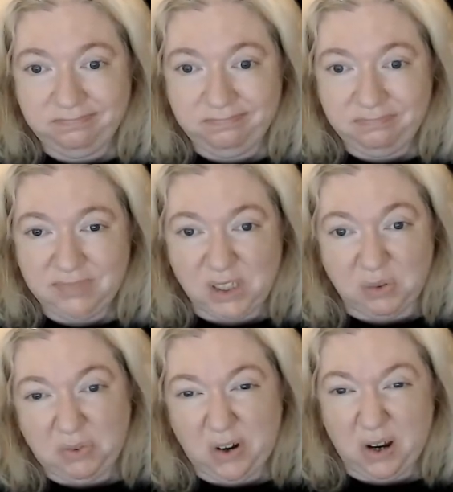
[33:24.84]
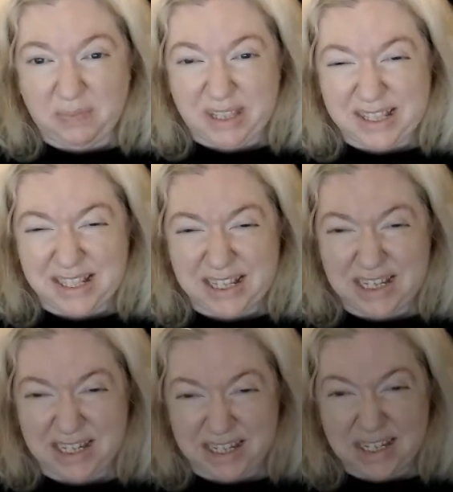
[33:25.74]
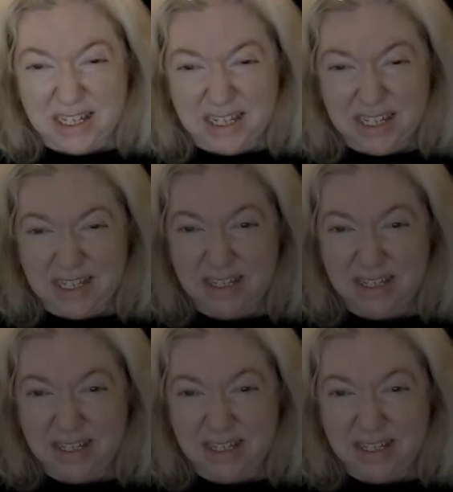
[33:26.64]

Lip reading: So far, I'm like,